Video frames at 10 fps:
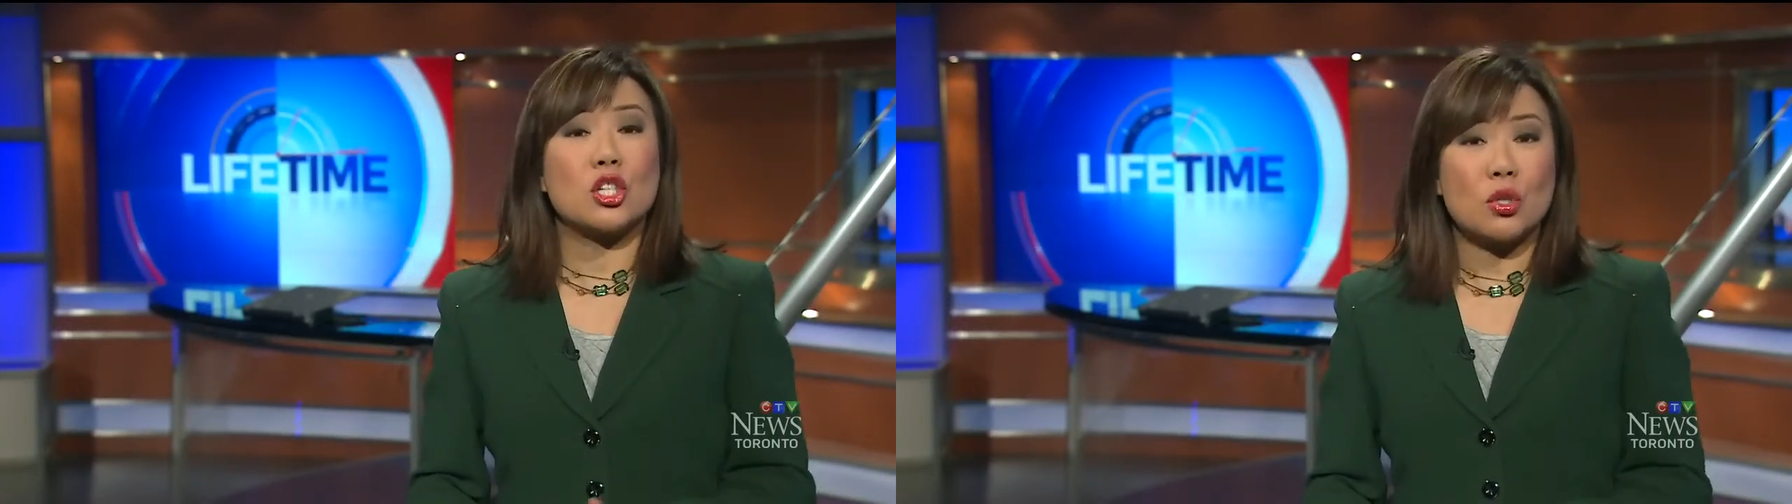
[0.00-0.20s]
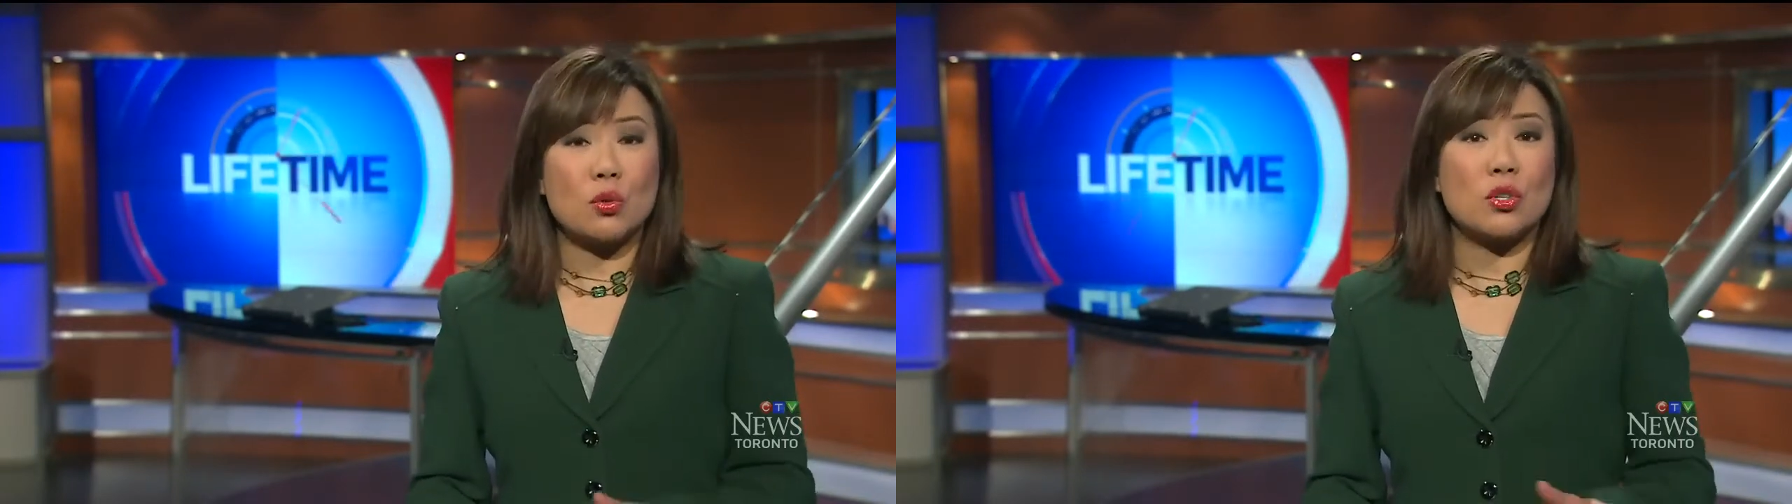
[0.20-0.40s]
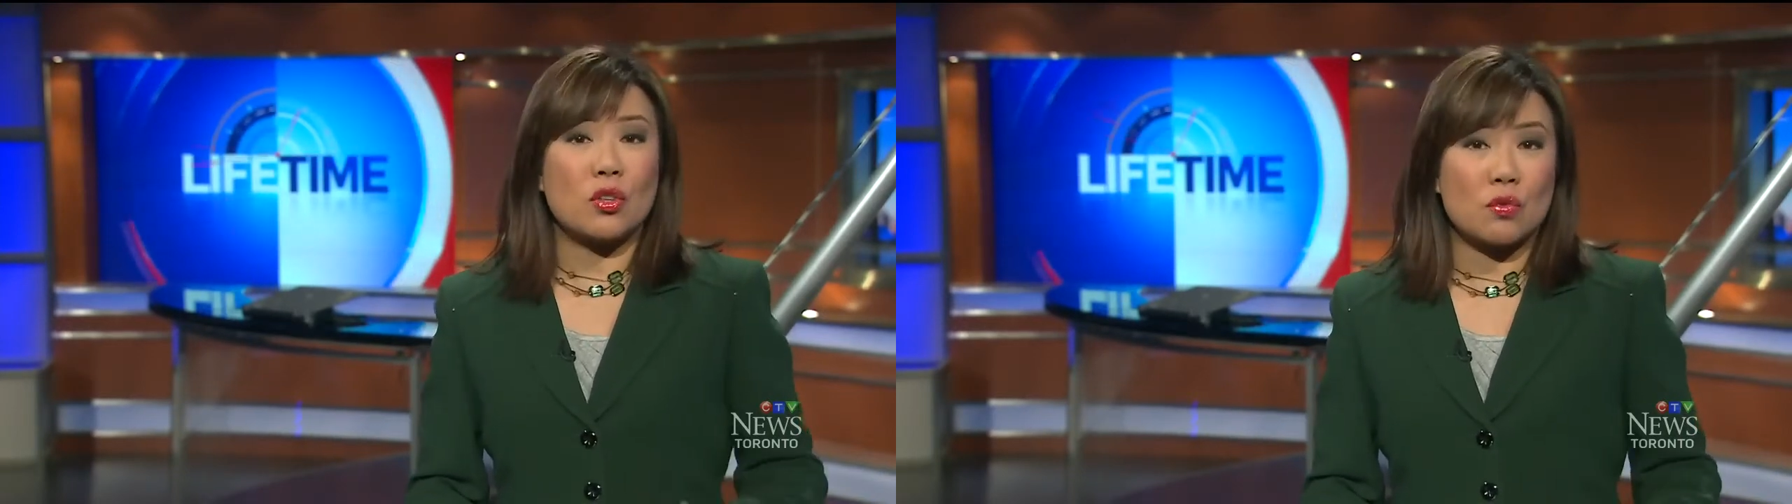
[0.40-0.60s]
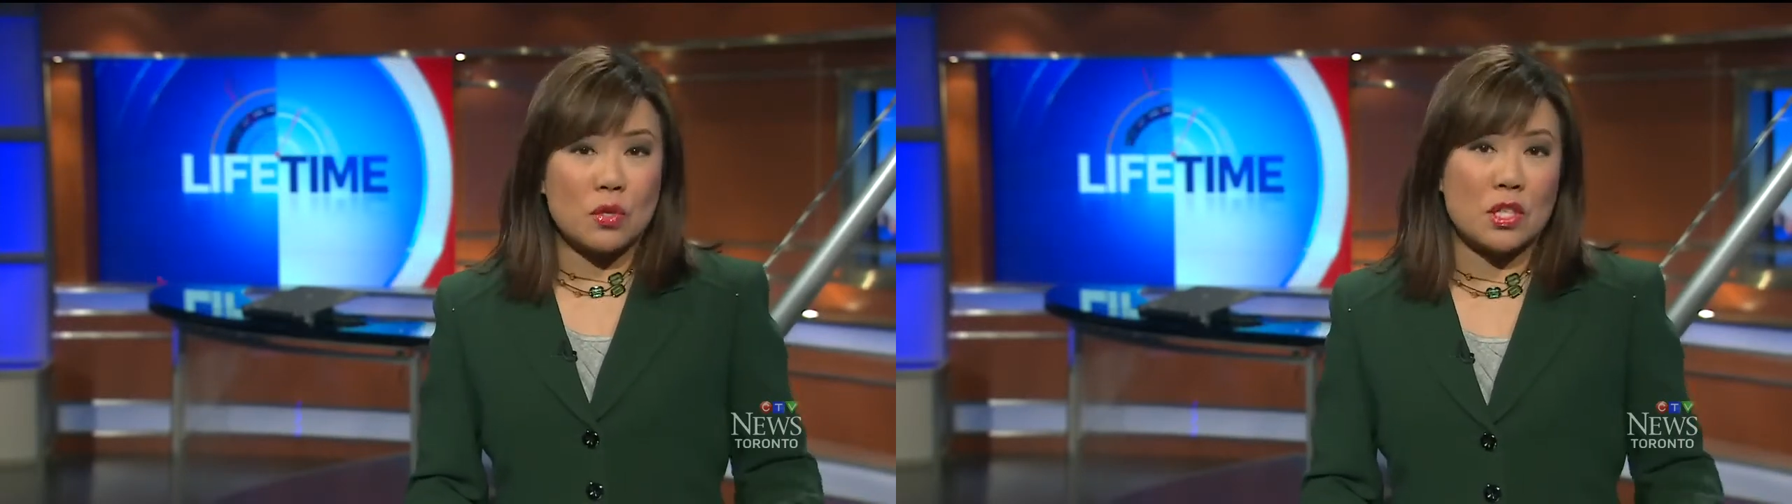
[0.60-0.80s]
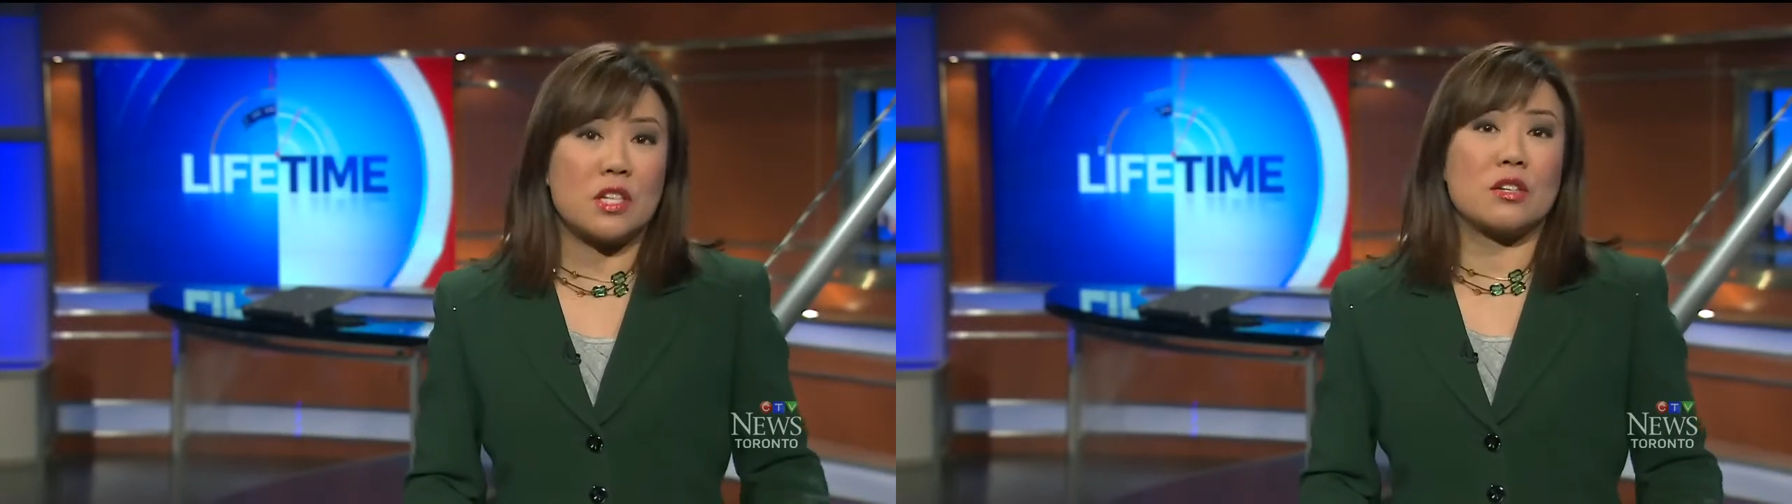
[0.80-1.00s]
two to
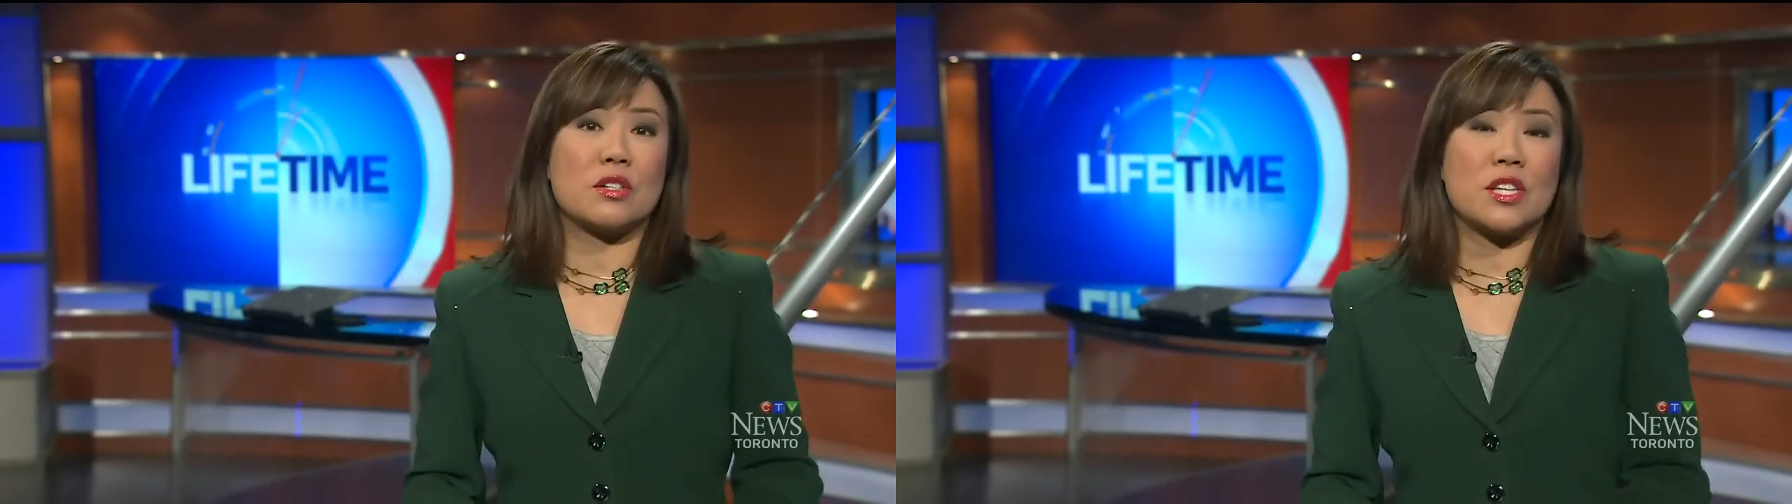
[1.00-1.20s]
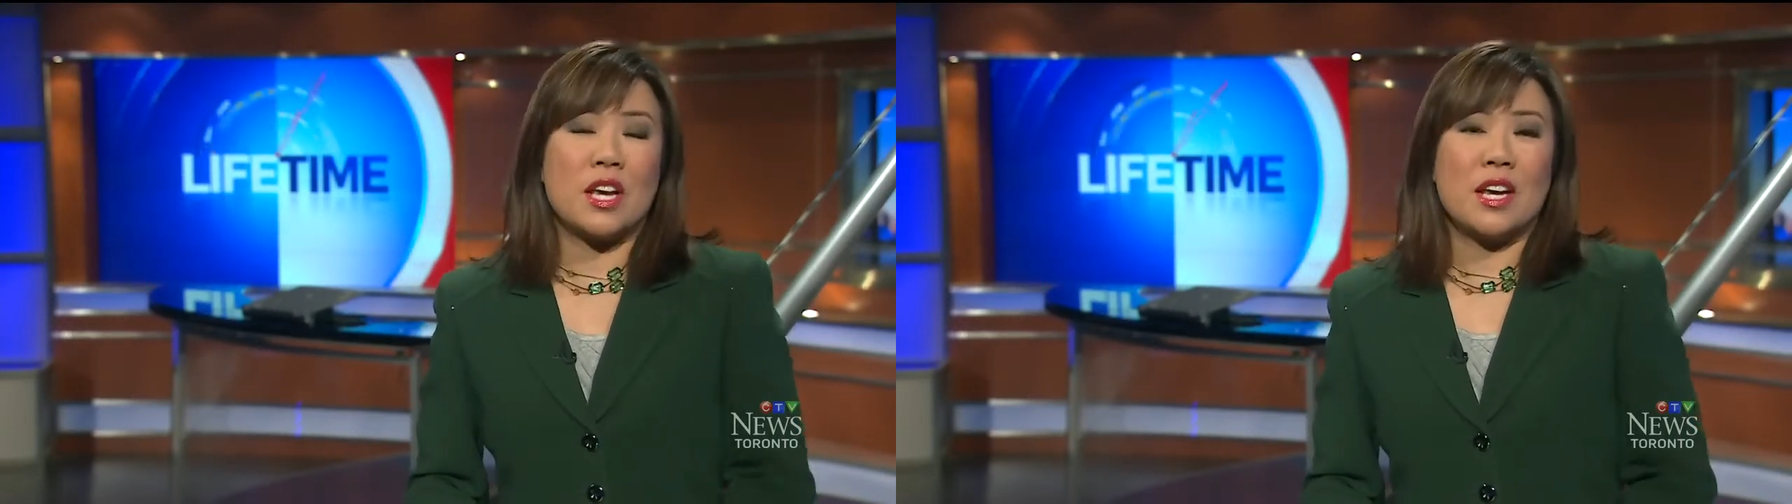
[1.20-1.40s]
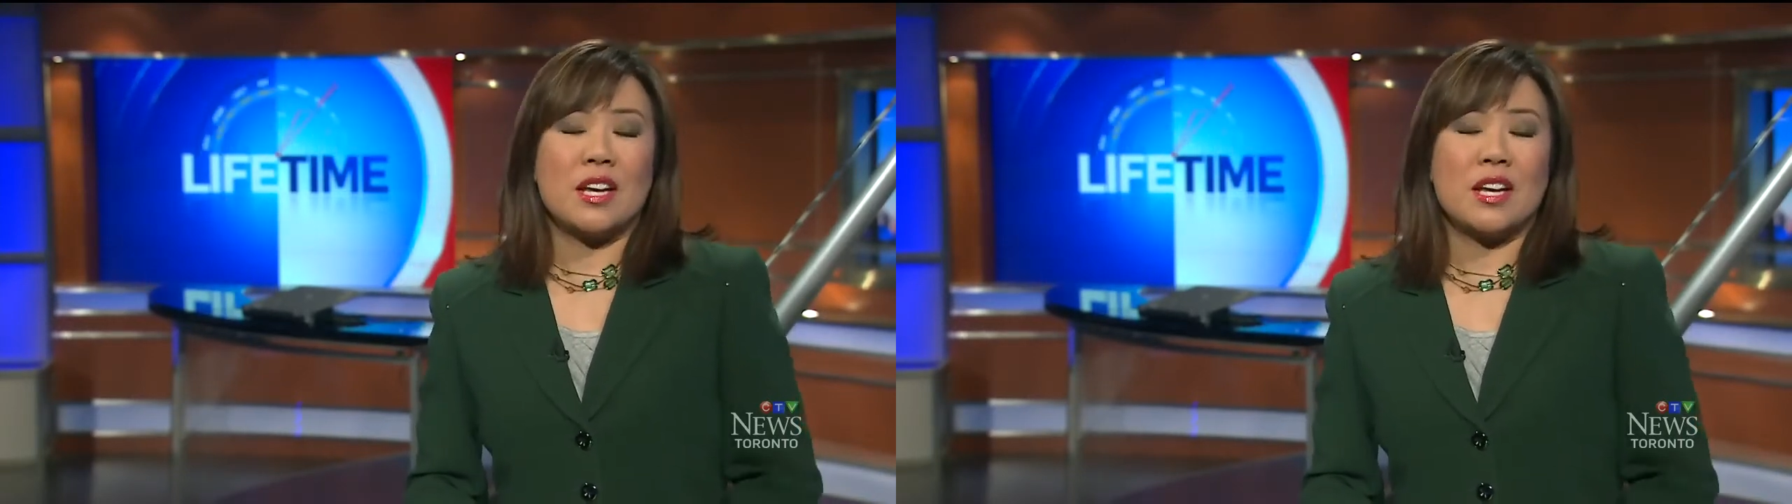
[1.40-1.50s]
three years.